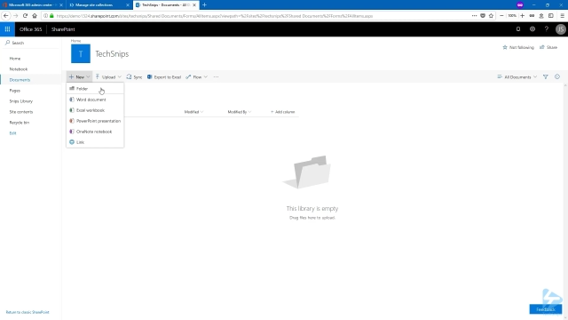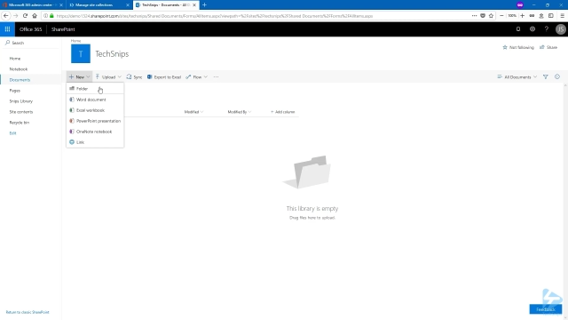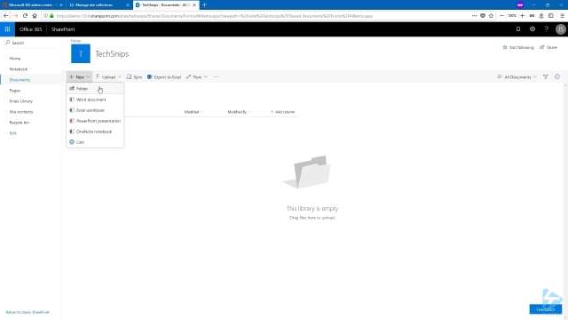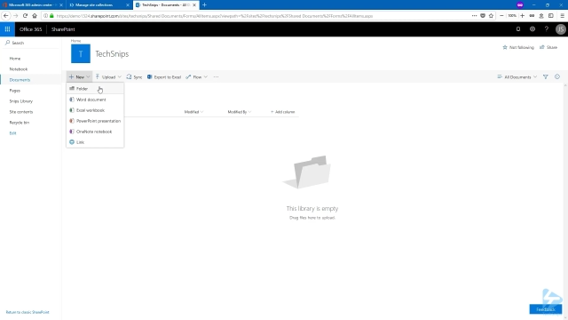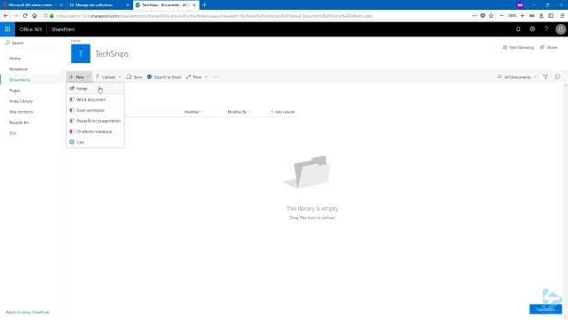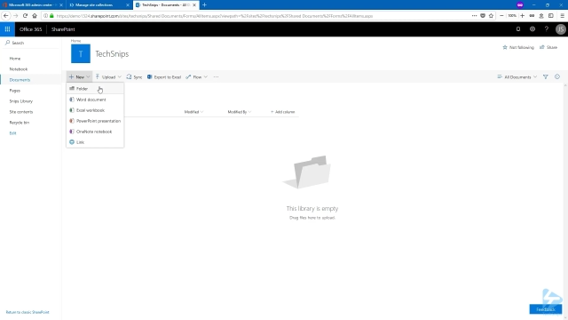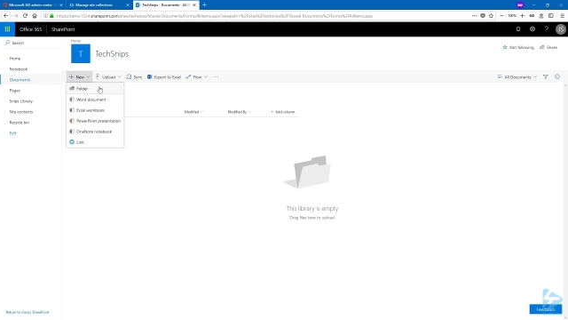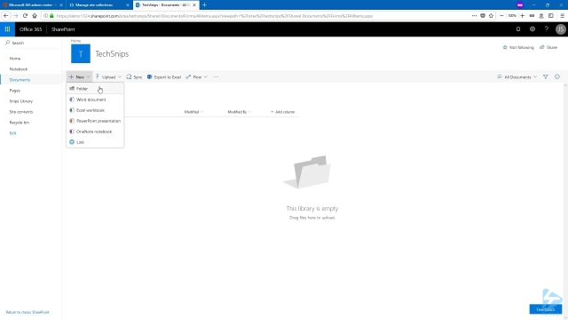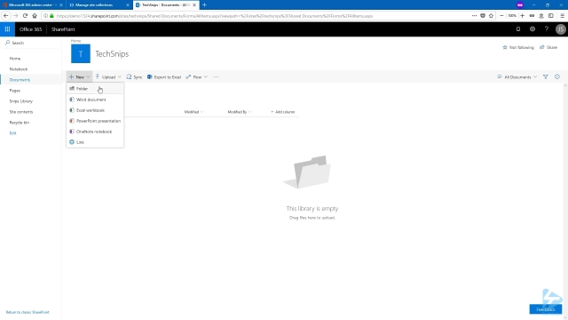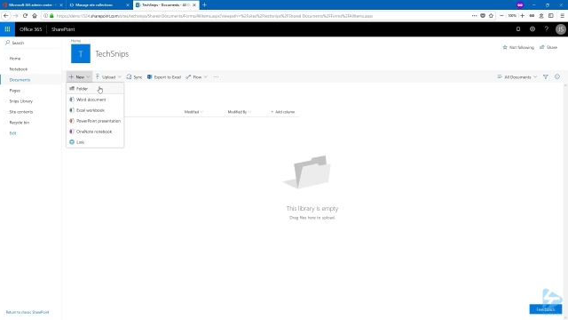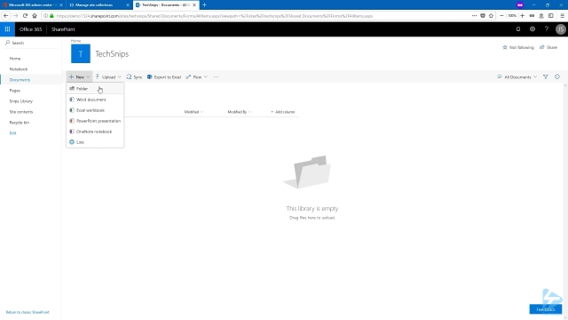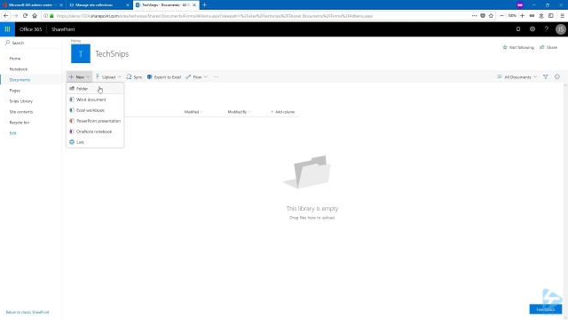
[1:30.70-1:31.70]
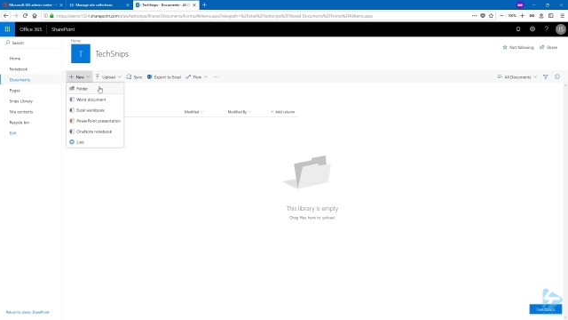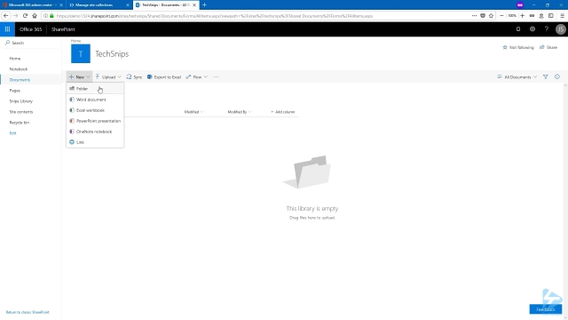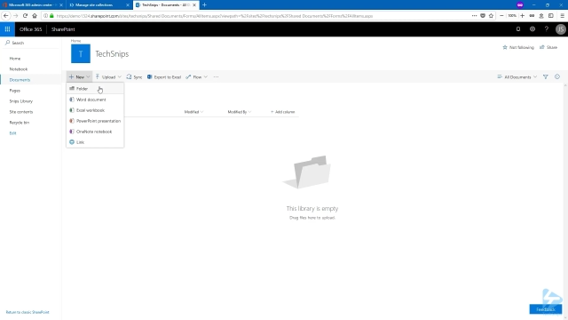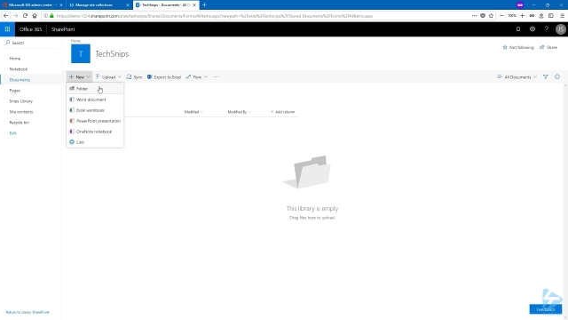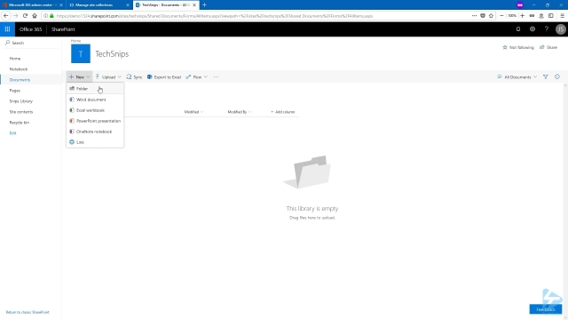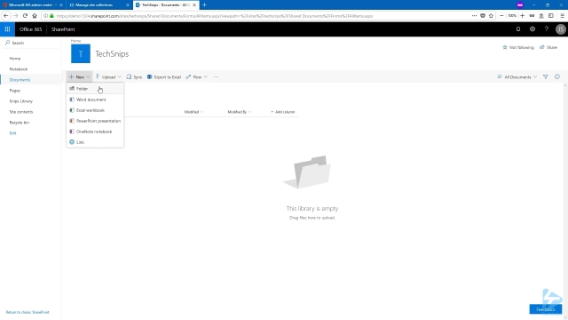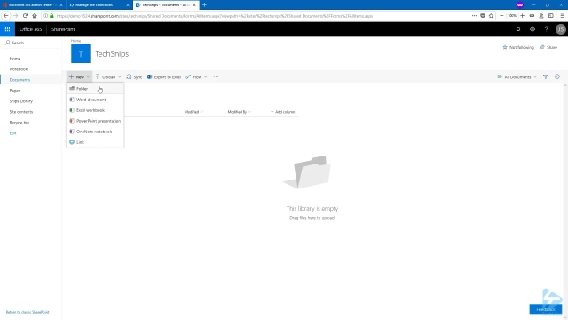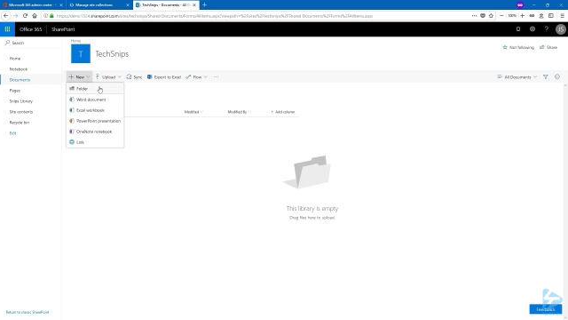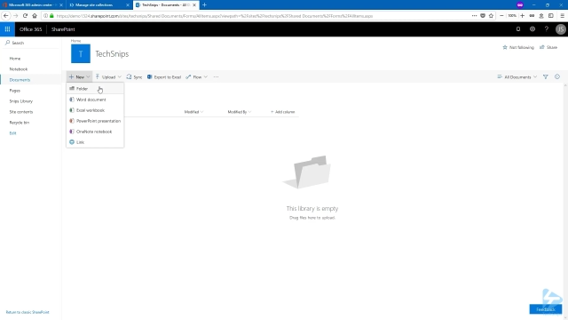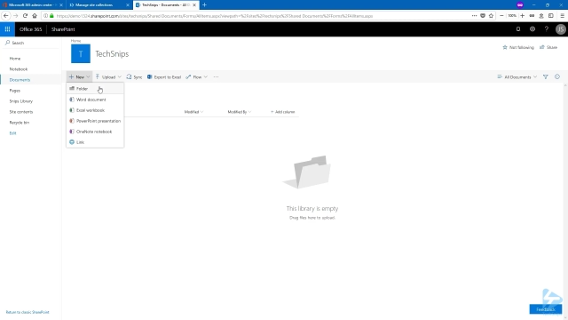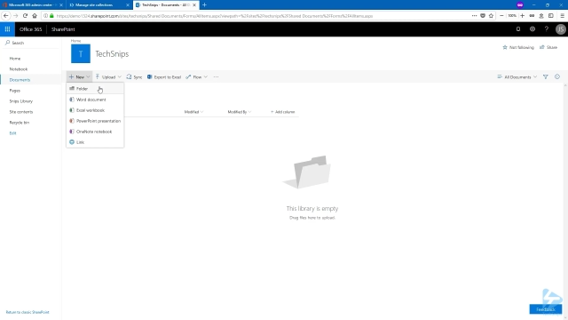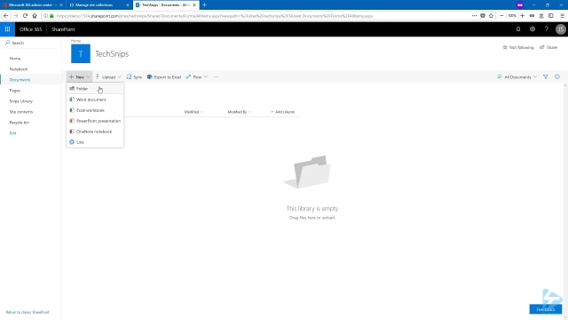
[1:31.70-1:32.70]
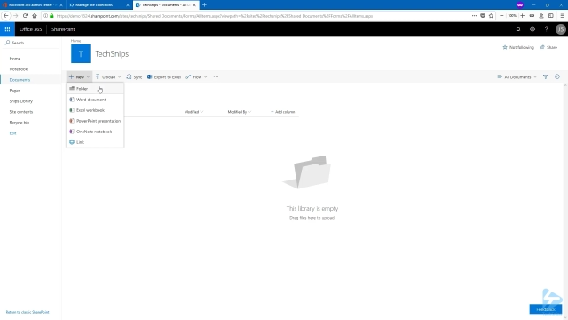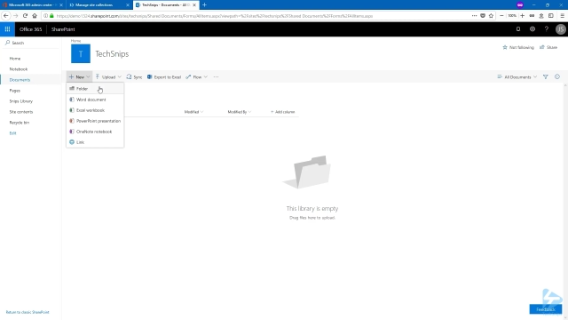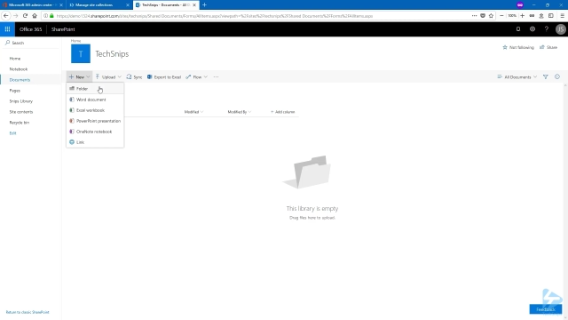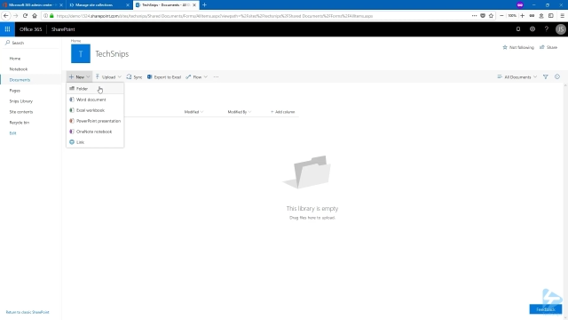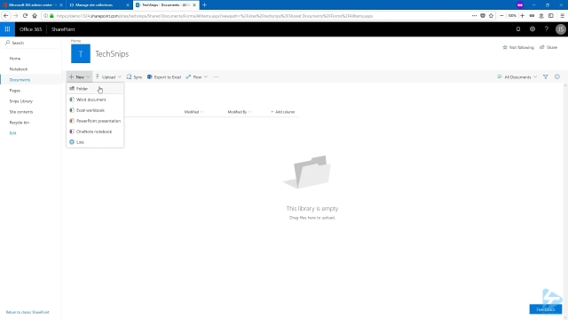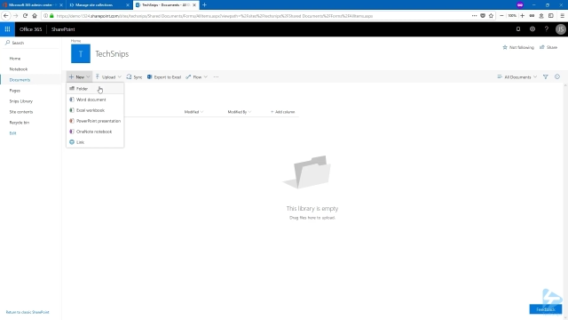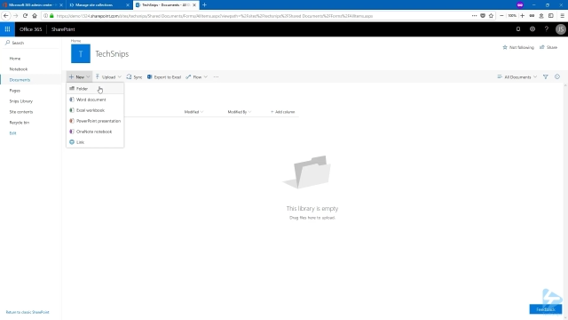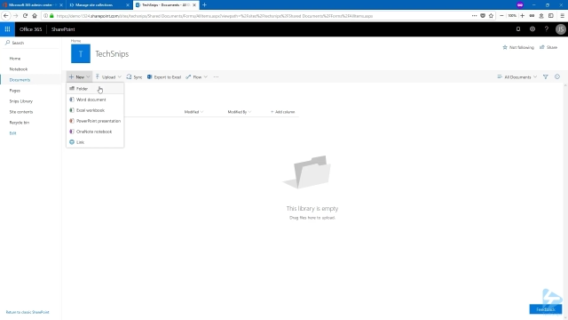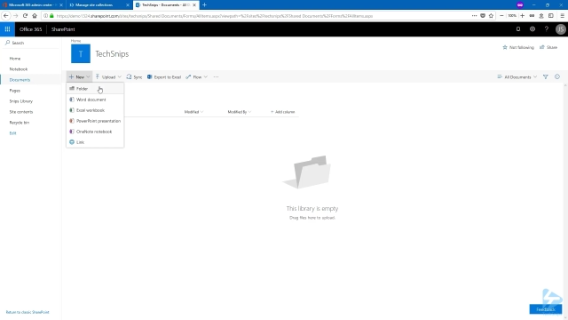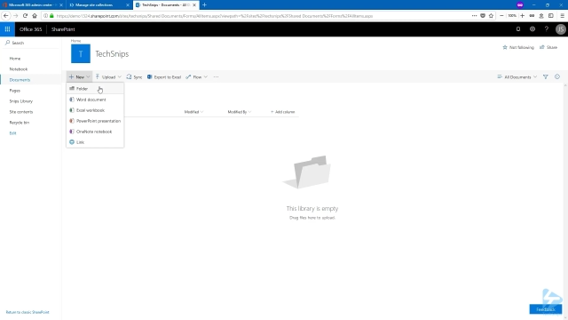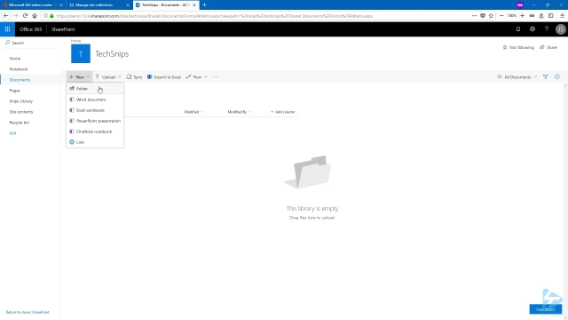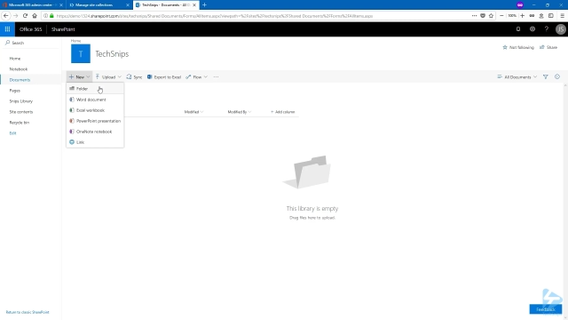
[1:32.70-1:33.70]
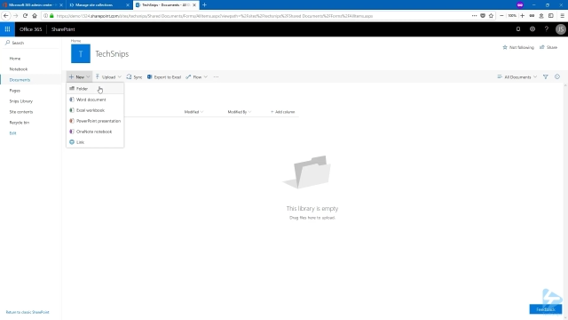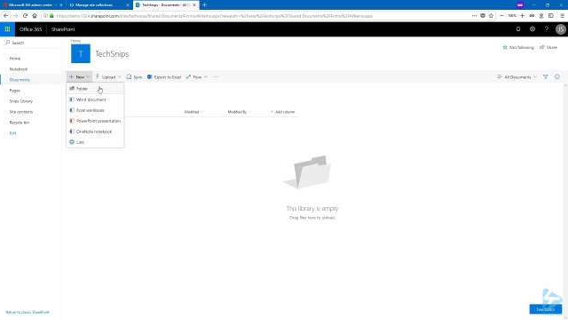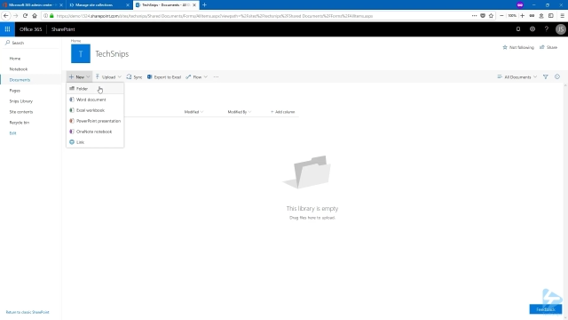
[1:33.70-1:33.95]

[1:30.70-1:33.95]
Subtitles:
[unreadable: no face in view]